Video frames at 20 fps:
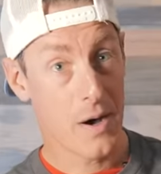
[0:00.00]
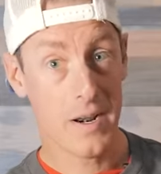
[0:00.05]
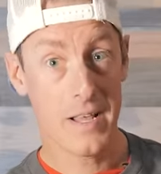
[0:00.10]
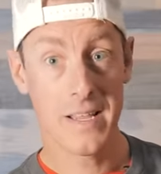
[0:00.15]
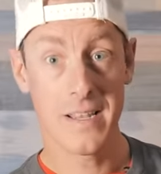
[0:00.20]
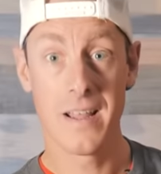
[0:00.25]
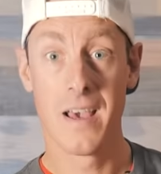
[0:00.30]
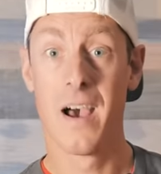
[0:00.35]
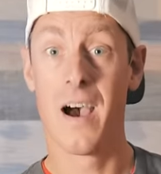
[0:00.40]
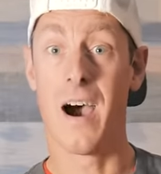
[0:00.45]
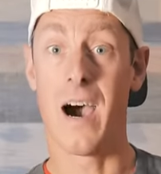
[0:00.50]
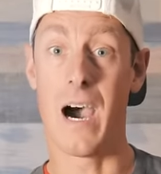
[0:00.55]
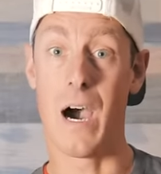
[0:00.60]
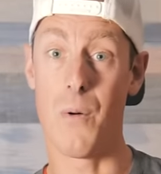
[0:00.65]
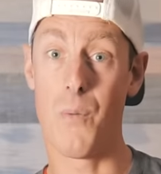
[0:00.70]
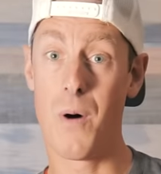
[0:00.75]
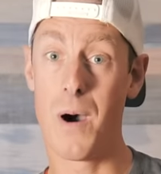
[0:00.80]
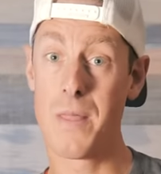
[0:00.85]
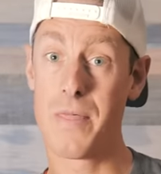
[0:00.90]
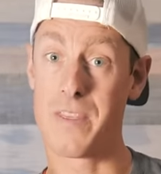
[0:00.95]
on it,
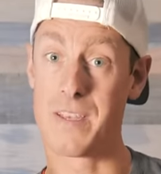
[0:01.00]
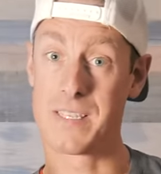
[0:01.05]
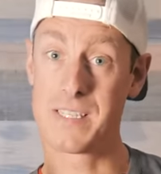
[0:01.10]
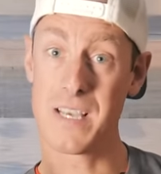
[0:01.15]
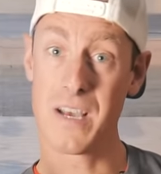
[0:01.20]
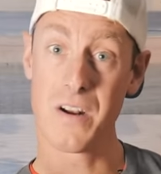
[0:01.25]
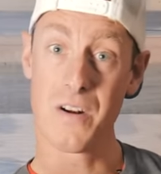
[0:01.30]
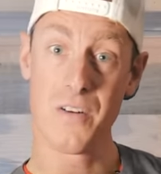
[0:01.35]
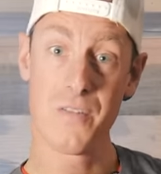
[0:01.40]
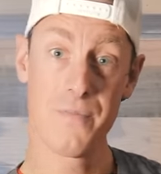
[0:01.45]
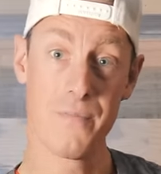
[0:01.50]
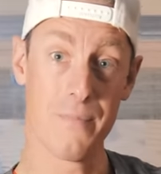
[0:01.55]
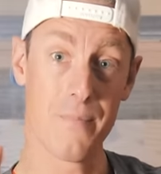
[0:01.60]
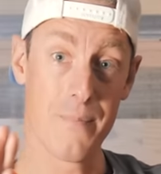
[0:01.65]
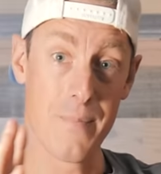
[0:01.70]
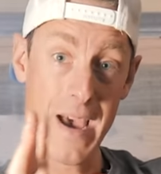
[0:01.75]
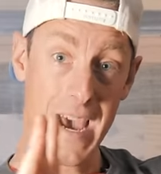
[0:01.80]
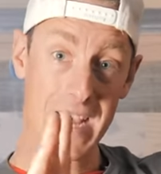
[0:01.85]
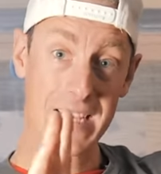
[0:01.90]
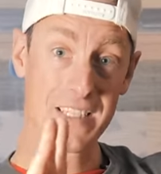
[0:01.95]
I want the center
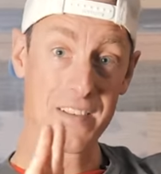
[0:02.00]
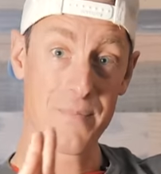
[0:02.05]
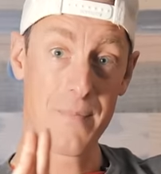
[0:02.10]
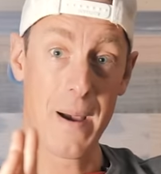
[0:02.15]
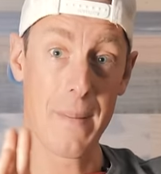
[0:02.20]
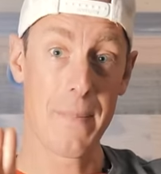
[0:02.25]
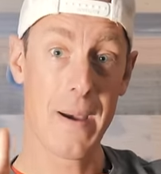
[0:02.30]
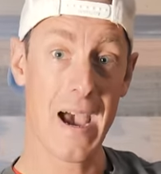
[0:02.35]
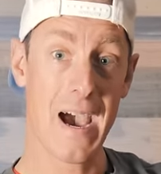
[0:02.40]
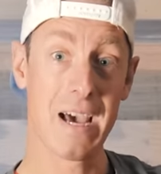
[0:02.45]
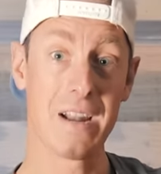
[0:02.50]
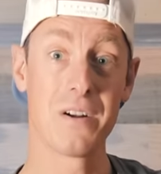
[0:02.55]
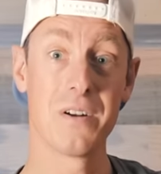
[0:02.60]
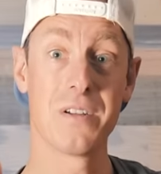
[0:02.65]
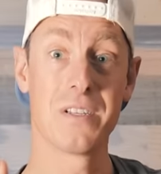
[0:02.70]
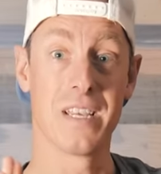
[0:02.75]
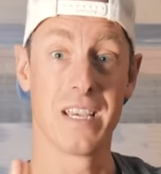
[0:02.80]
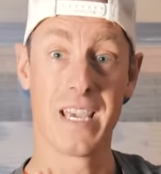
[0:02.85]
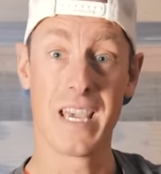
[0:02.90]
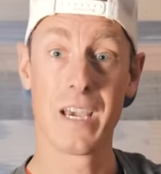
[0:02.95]
of mass of my
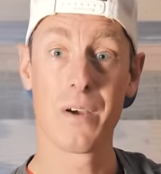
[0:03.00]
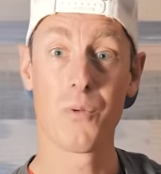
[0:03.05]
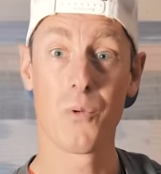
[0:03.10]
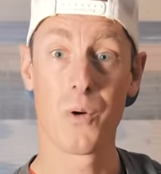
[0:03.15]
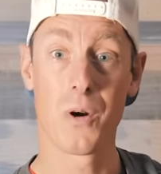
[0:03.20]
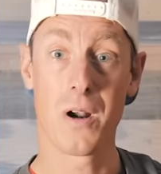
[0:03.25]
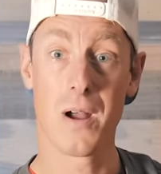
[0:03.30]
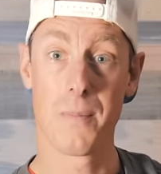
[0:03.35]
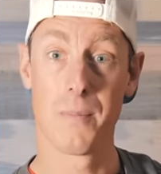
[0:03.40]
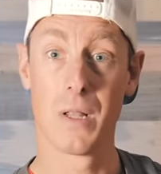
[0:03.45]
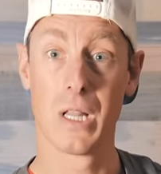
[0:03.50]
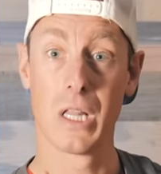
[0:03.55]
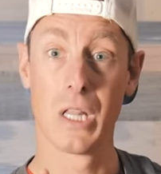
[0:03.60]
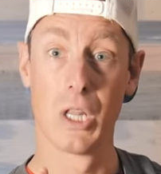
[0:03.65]
pattern to hit where I'm